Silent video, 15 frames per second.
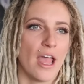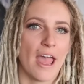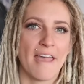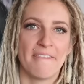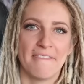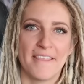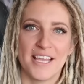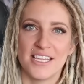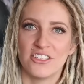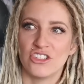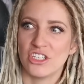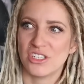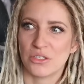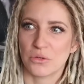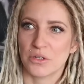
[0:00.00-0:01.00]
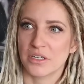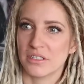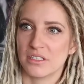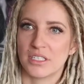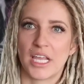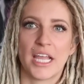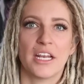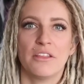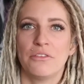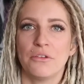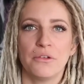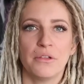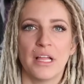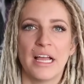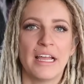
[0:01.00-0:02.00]
and then just sort of skated
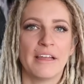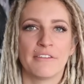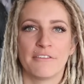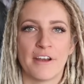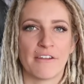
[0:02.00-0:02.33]
through life,